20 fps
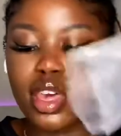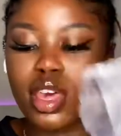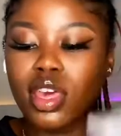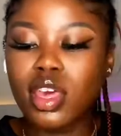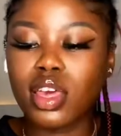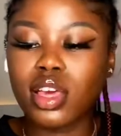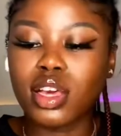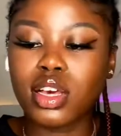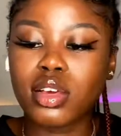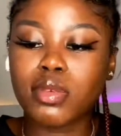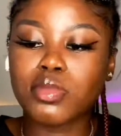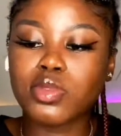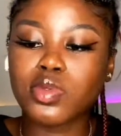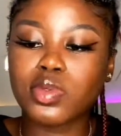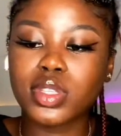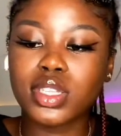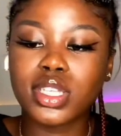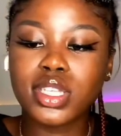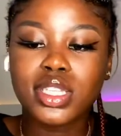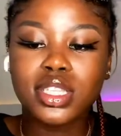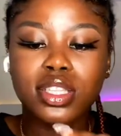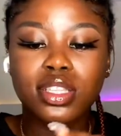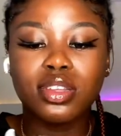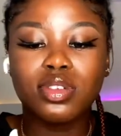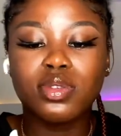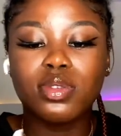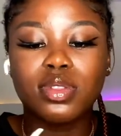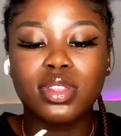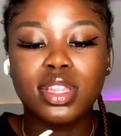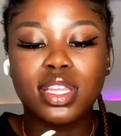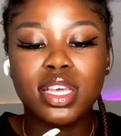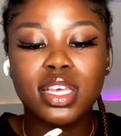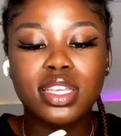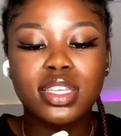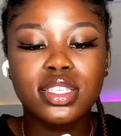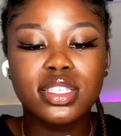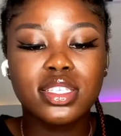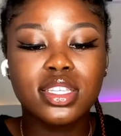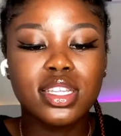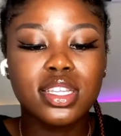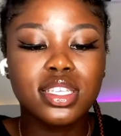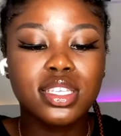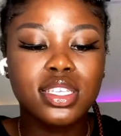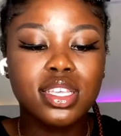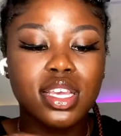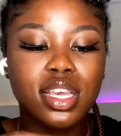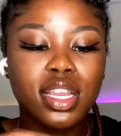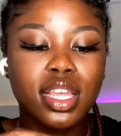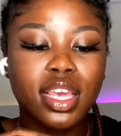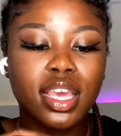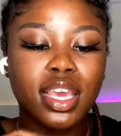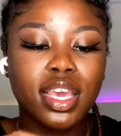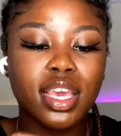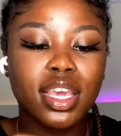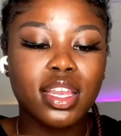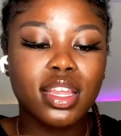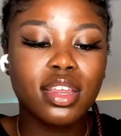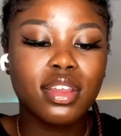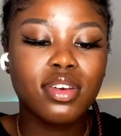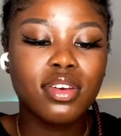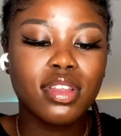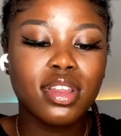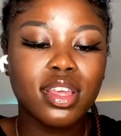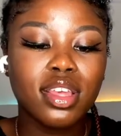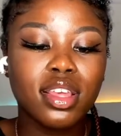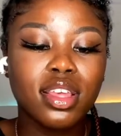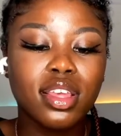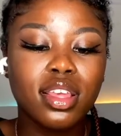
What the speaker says: It comes with this little lens and it said Canon on it.